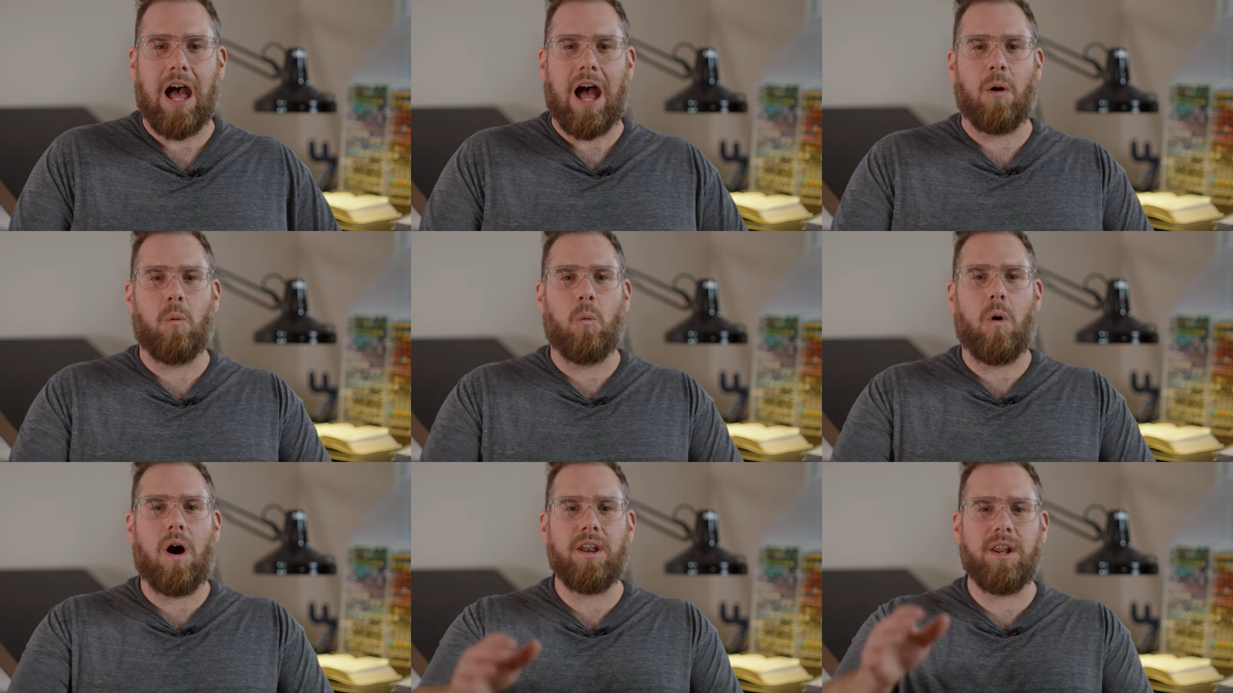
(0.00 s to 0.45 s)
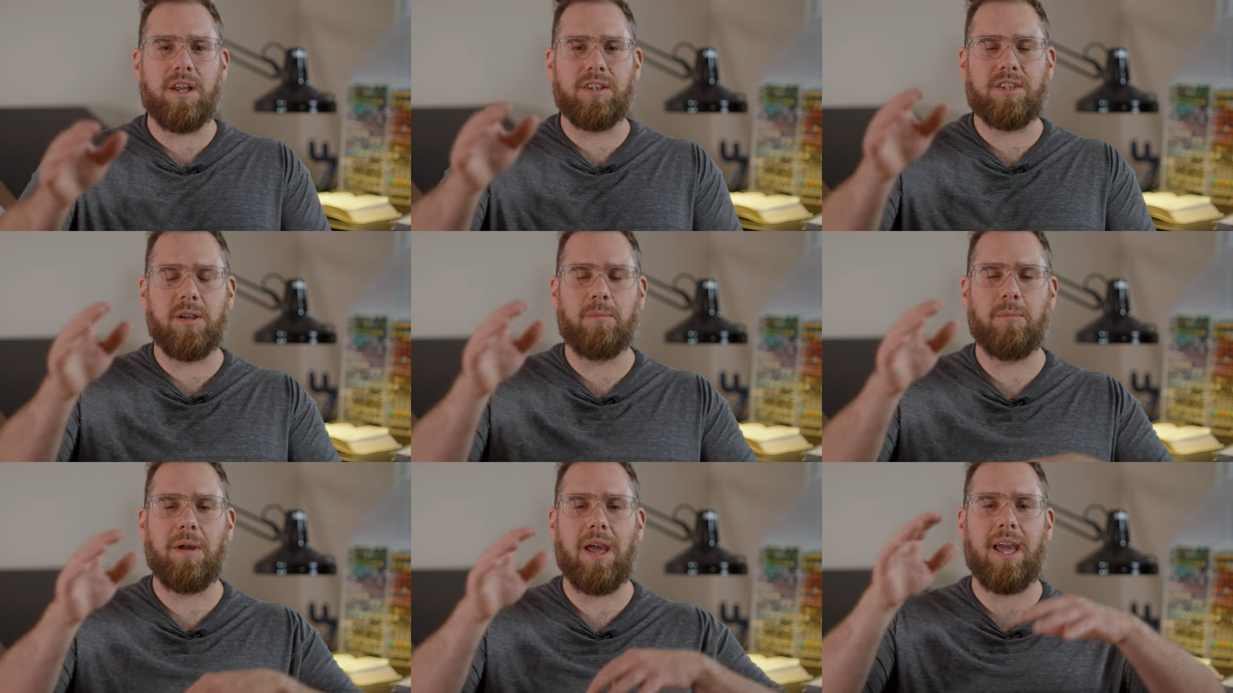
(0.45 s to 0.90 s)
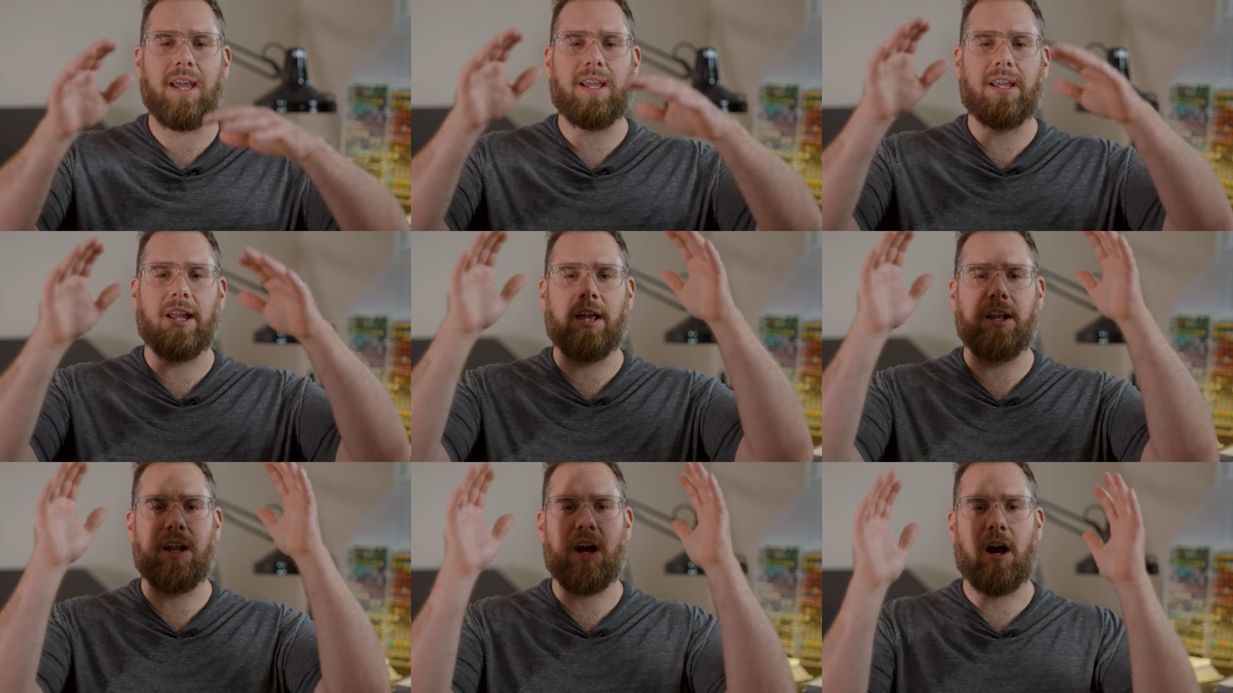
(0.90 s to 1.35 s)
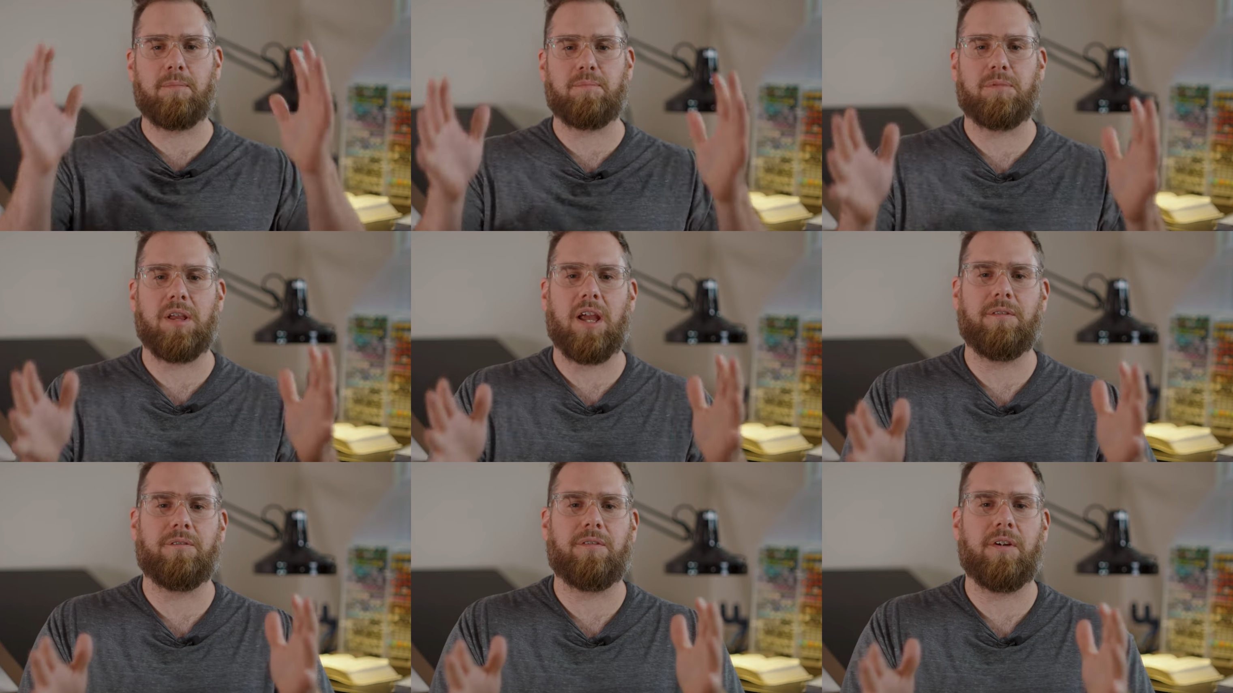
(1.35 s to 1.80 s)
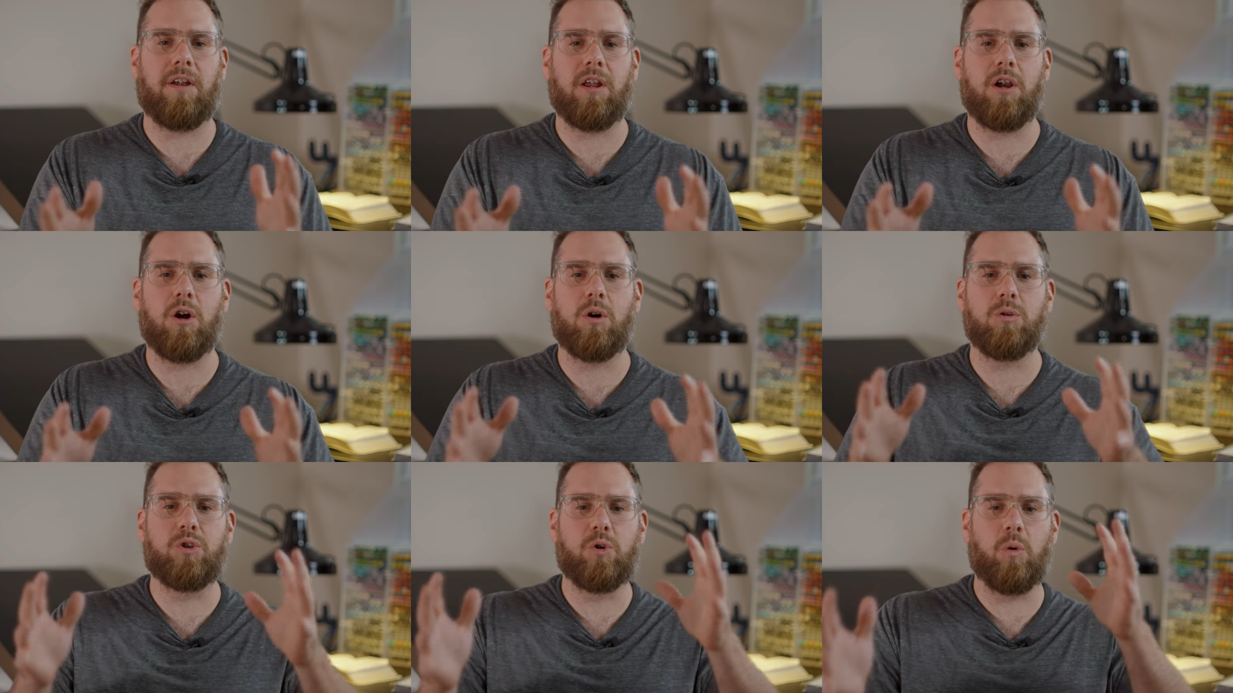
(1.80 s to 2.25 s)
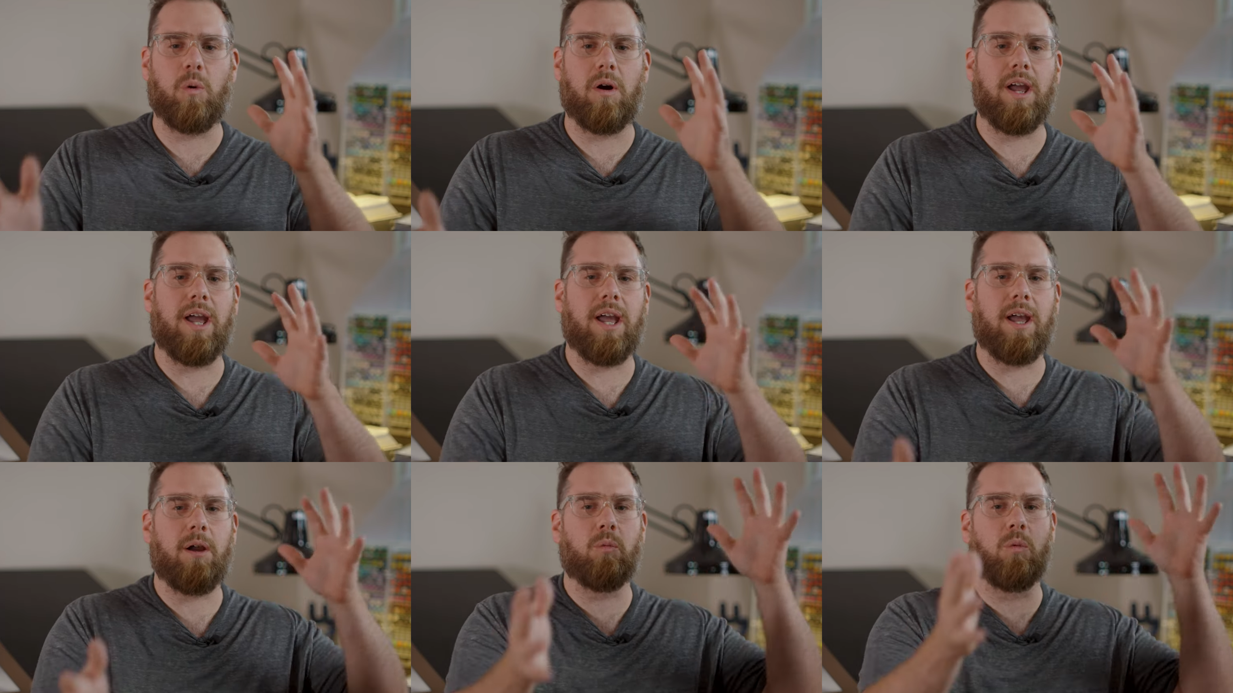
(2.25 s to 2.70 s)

I wanted to make an update video to a